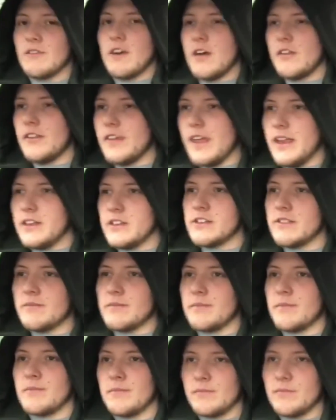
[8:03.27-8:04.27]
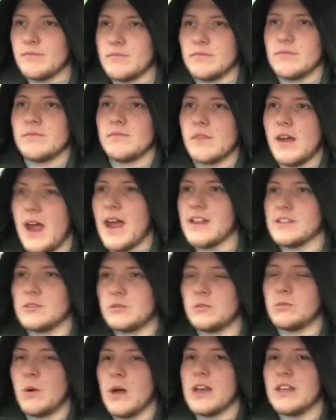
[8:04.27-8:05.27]
around the engine
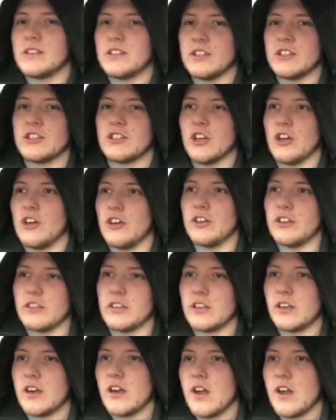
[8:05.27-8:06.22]
as well as it should.